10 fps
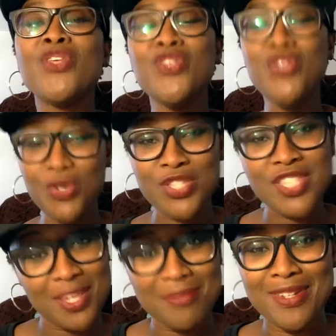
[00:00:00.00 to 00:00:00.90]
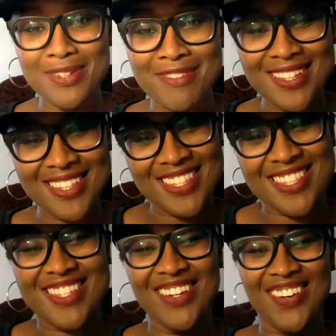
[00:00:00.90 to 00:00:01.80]
You'll see when you read the
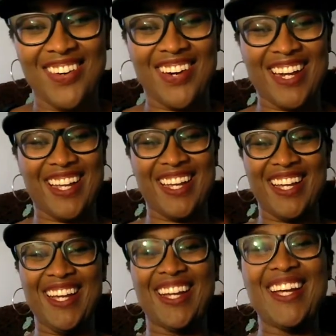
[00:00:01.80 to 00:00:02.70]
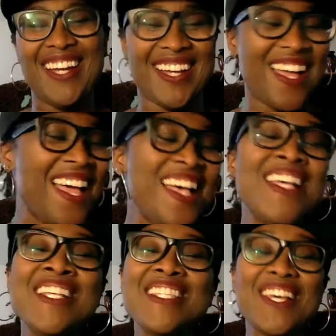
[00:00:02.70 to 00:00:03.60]
story.
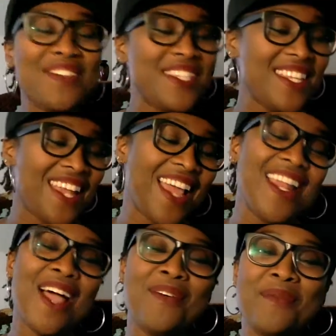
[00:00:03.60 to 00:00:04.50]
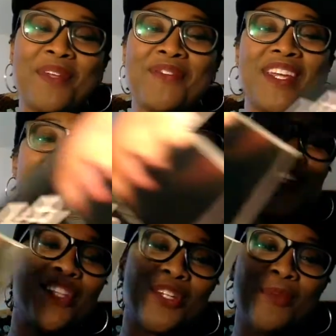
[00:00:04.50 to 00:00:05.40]
So tonight I will be reading
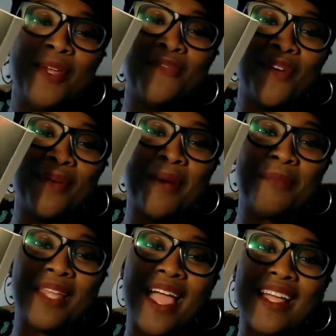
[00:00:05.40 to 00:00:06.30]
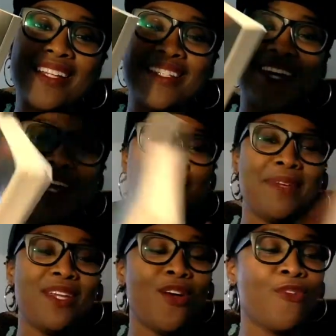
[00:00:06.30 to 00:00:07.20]
a little bit from Black
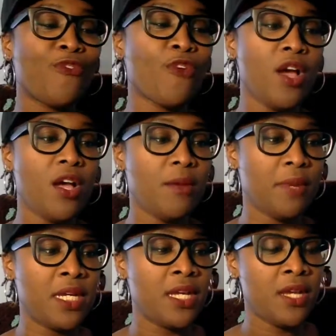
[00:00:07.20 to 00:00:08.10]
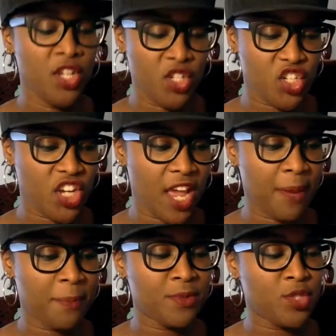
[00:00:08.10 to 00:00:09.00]
Diamond from
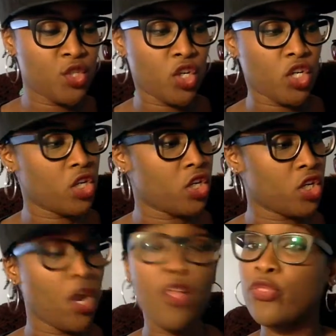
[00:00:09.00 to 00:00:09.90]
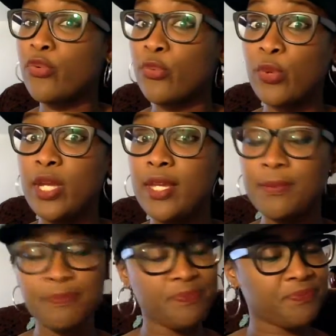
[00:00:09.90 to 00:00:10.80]
chapter
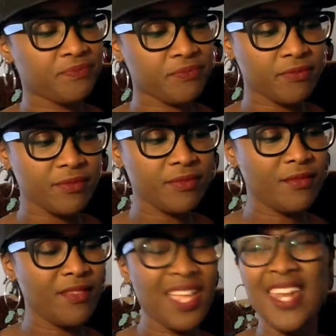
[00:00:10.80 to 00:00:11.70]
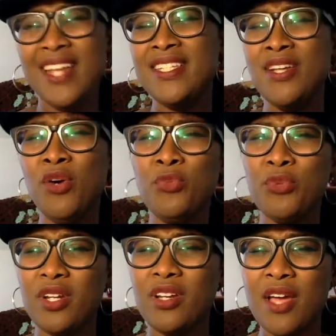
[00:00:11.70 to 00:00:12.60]
3. And I
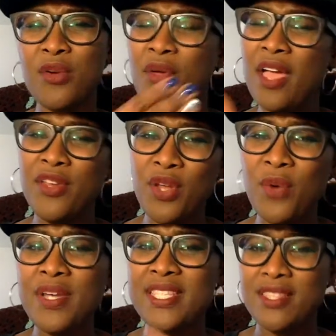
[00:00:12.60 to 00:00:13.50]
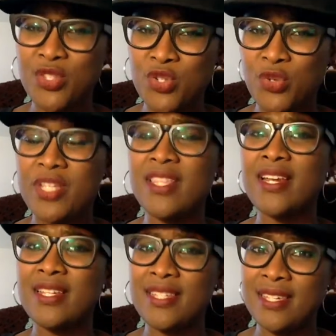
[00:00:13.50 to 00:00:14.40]
know I said the stories
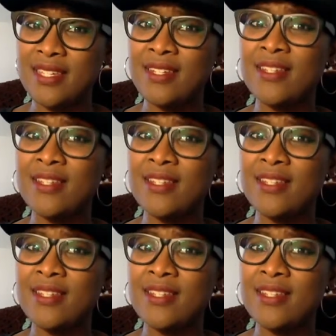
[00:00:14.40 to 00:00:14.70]
that I did